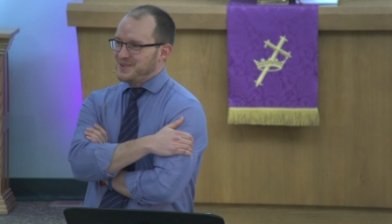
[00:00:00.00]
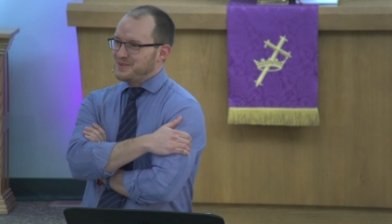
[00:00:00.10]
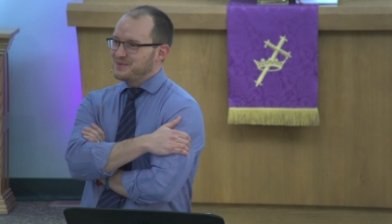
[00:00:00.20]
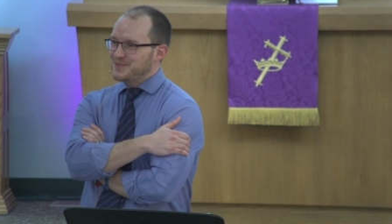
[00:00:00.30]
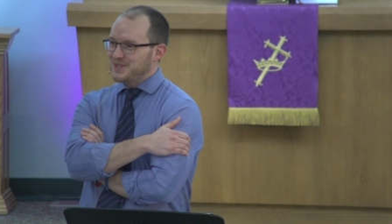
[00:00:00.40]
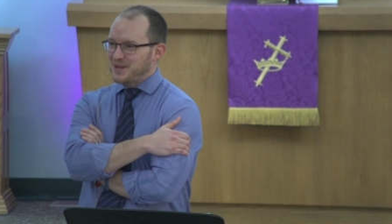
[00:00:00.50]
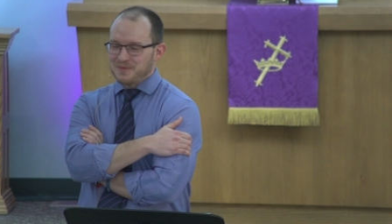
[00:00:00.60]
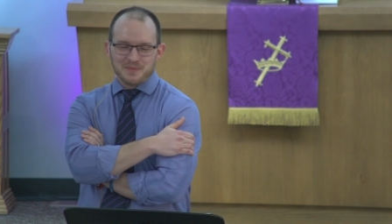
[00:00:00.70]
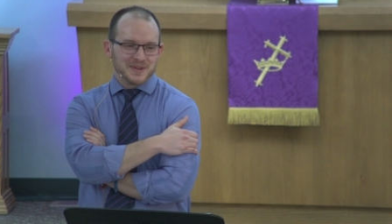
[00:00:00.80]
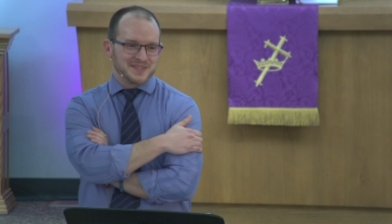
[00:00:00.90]
We're talking
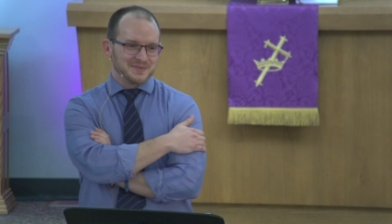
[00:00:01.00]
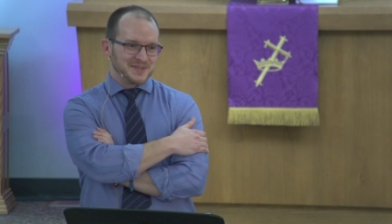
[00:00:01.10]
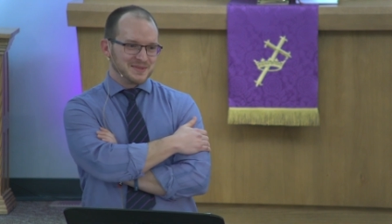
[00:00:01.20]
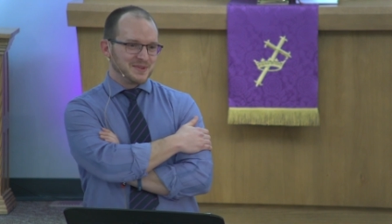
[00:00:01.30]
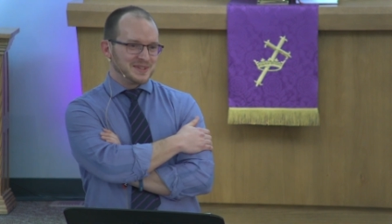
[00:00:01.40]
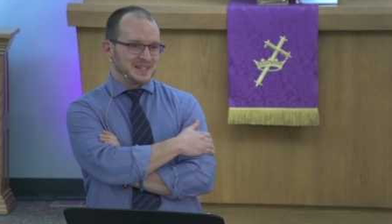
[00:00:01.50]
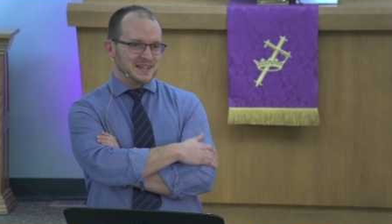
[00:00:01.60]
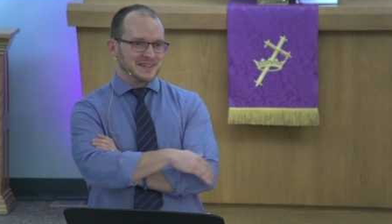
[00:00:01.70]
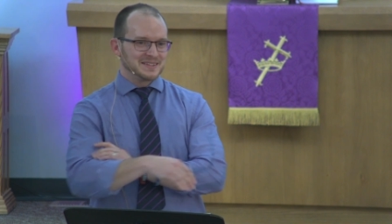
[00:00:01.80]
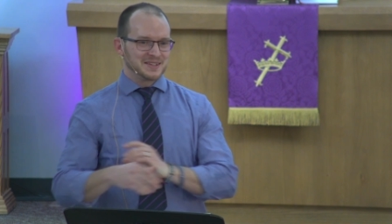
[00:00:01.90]
about pessimism all day.
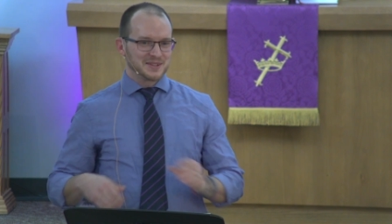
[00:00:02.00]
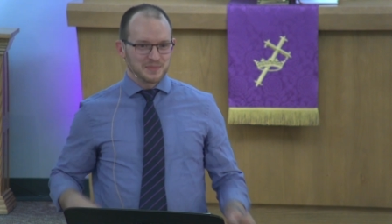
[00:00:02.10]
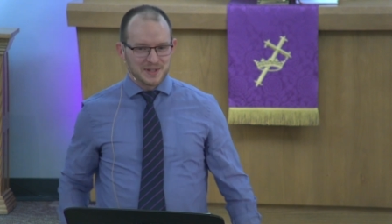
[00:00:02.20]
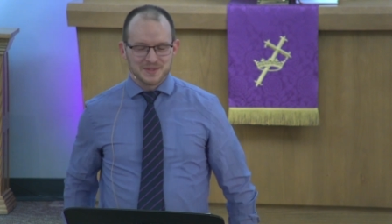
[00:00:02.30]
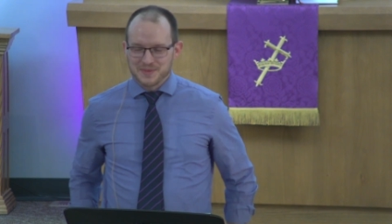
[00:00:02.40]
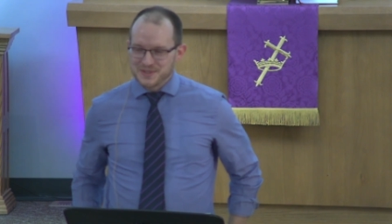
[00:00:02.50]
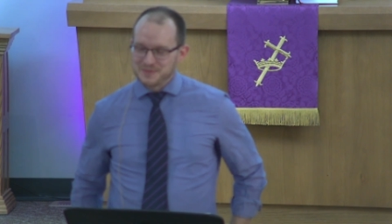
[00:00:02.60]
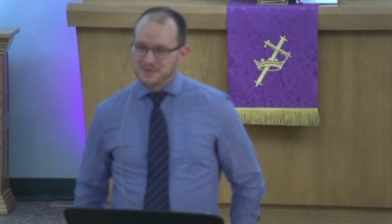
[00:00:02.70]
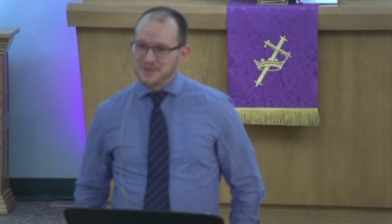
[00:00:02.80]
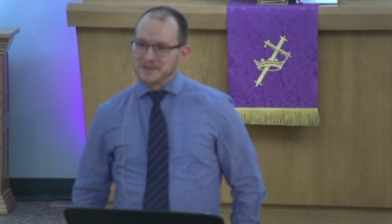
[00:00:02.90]
That sounds like pessimism to
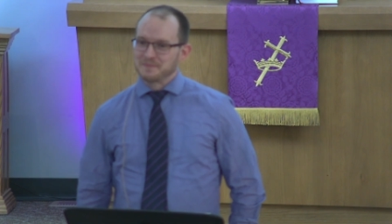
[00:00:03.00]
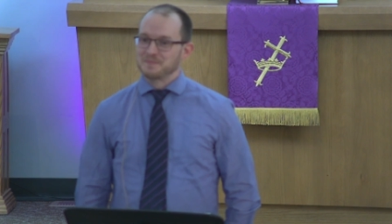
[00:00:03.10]
me.